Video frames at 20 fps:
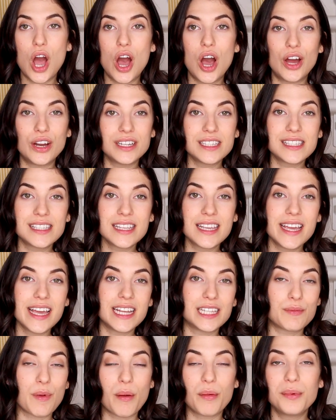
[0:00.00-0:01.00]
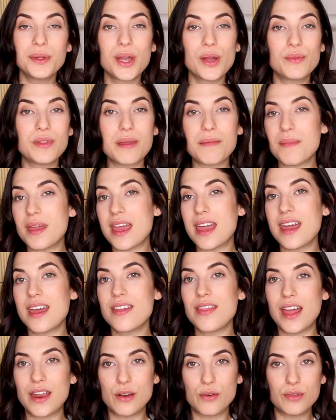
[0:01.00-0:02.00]
honestly, it's probably only me
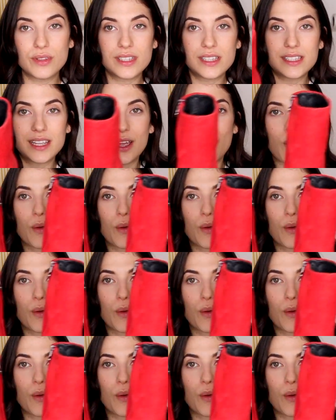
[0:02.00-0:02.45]
that notices it,